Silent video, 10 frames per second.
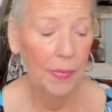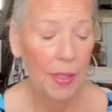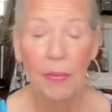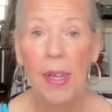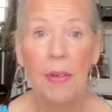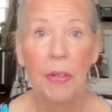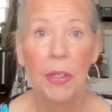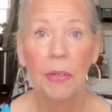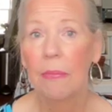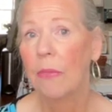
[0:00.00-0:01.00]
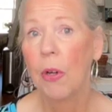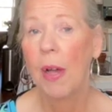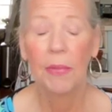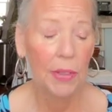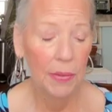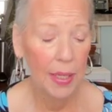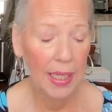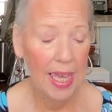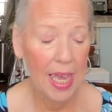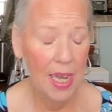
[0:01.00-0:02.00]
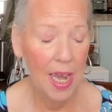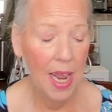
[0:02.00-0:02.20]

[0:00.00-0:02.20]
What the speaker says: if I ever travel again.